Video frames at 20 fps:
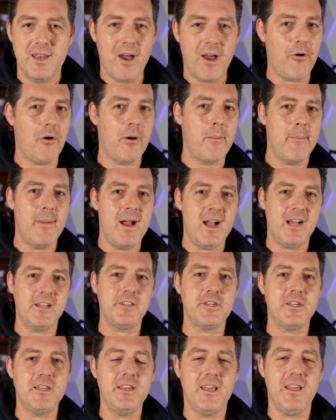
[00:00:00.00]
Now
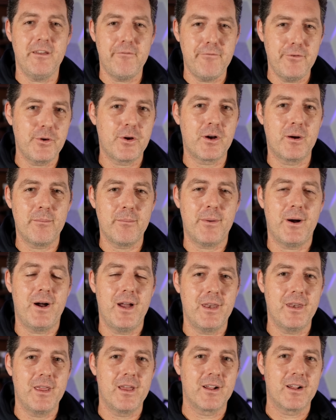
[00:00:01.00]
imagine if you
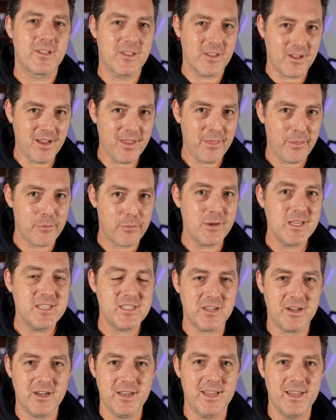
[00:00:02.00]
combine Claude 3
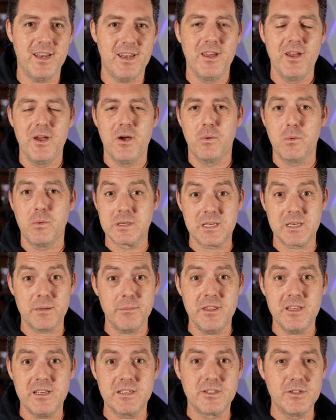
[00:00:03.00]
Sonnet with some
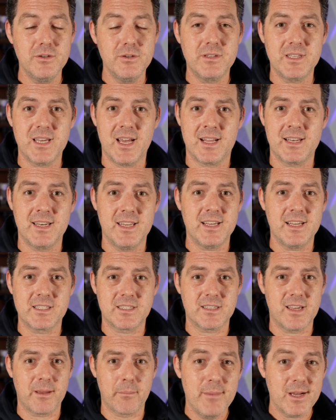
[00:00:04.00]
of these new techniques
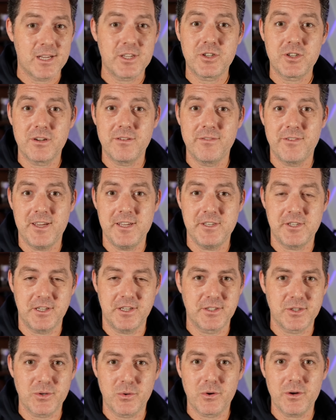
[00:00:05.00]
like Mixture of
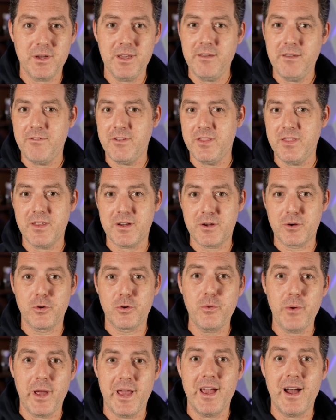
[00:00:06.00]
Agents or even the
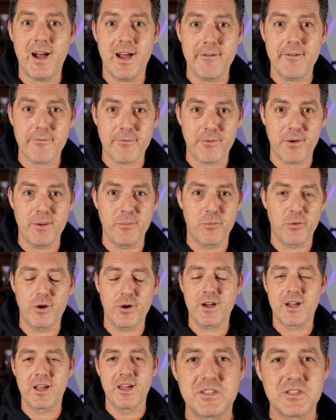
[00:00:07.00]
Crew AI
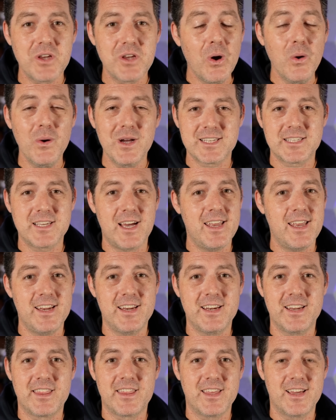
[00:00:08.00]
framework. So
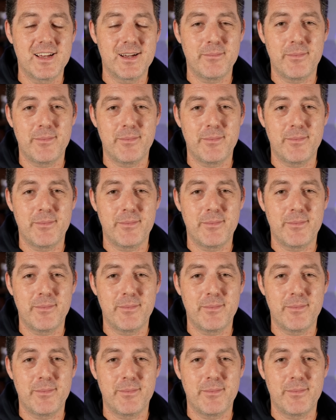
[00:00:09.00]
exciting to think